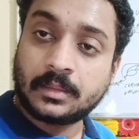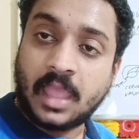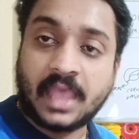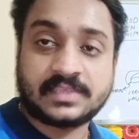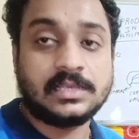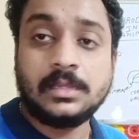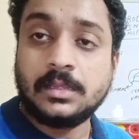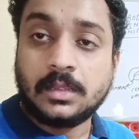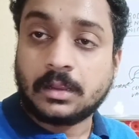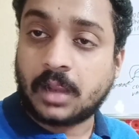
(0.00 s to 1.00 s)
as a
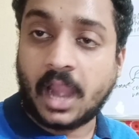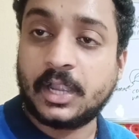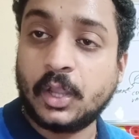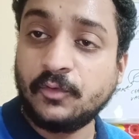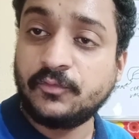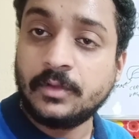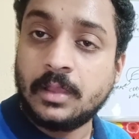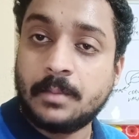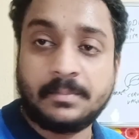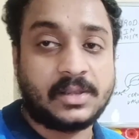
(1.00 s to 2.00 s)
kind of
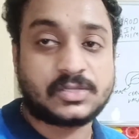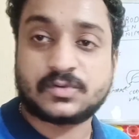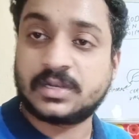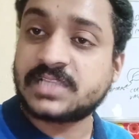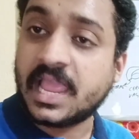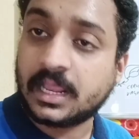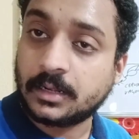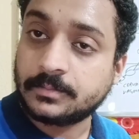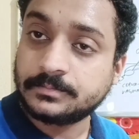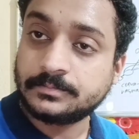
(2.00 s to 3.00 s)
menstrual cycle.
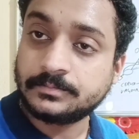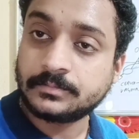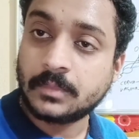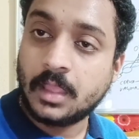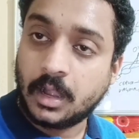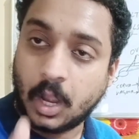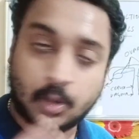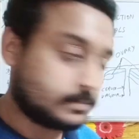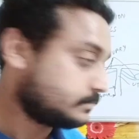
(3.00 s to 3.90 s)
Now,